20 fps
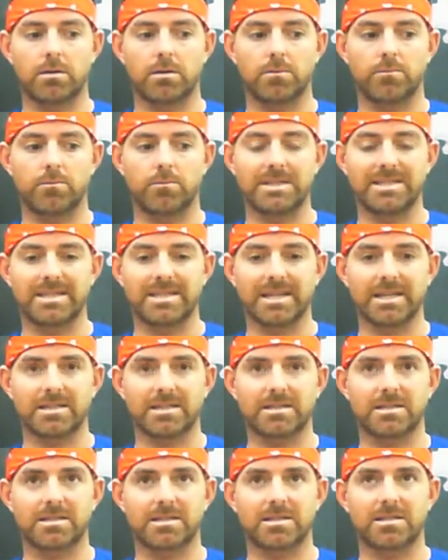
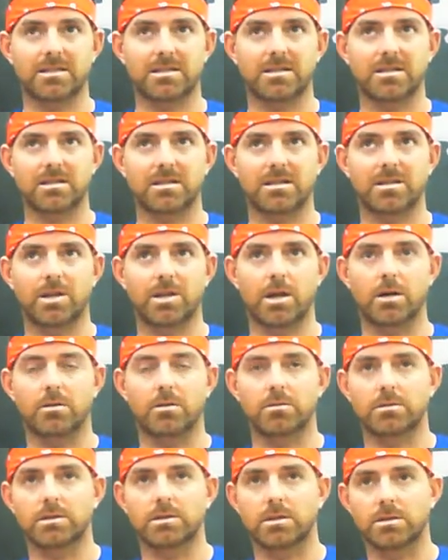resist.
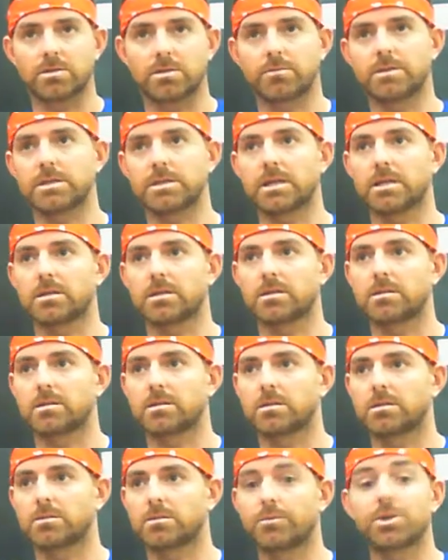No, it's not to resist.
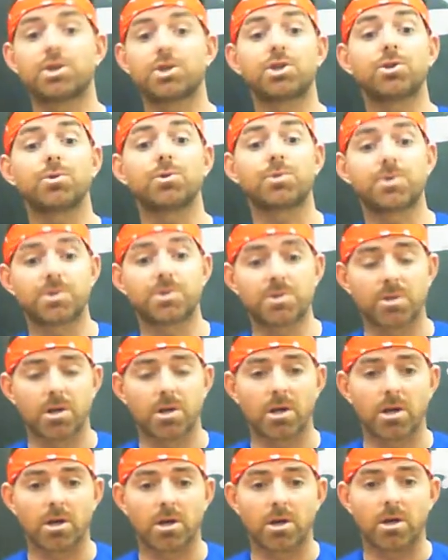It's to
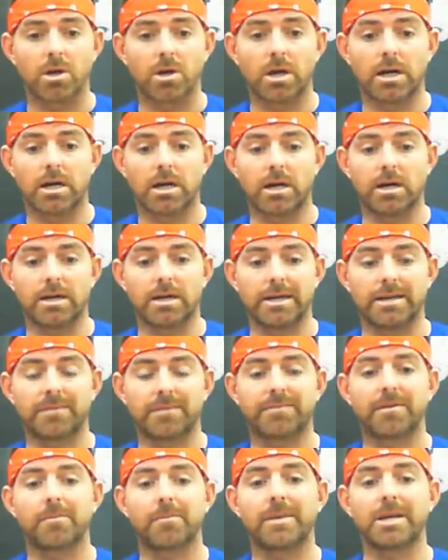reduce
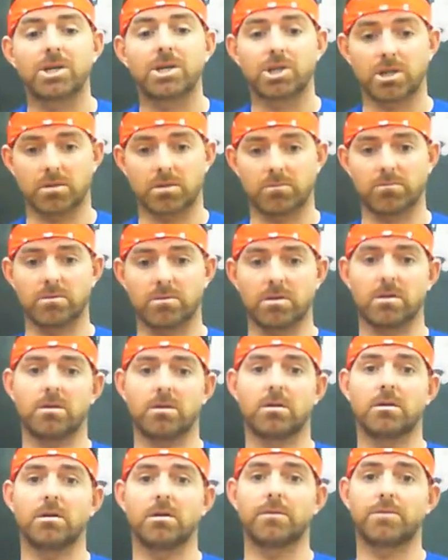inflammation
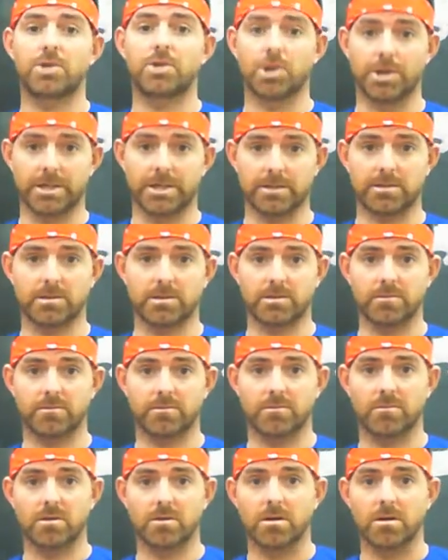of joints.
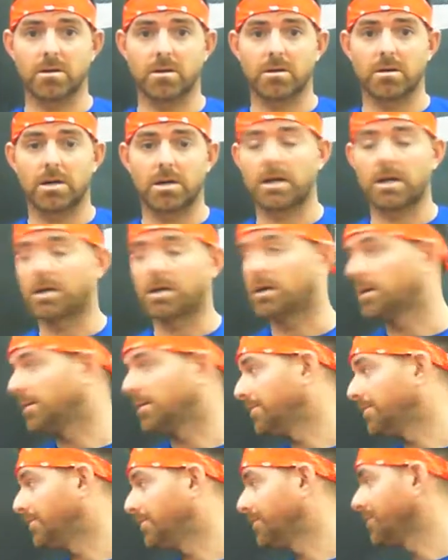
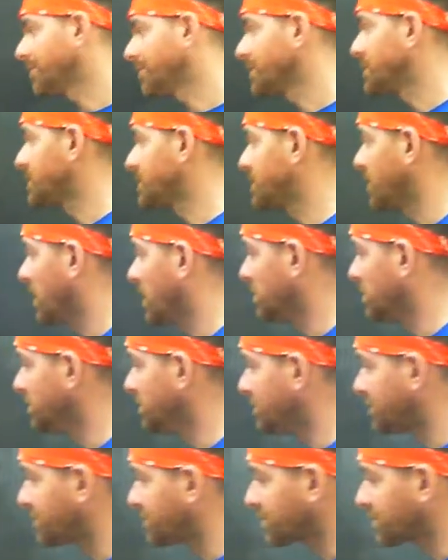
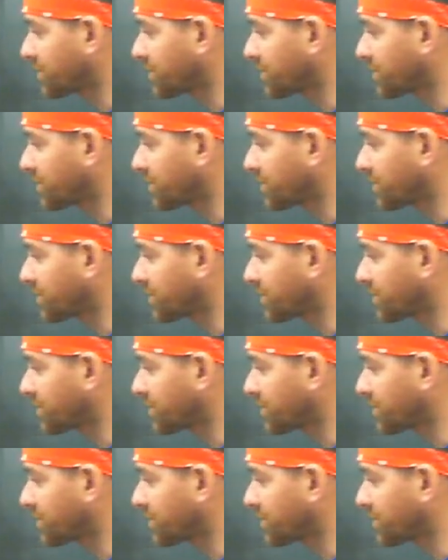So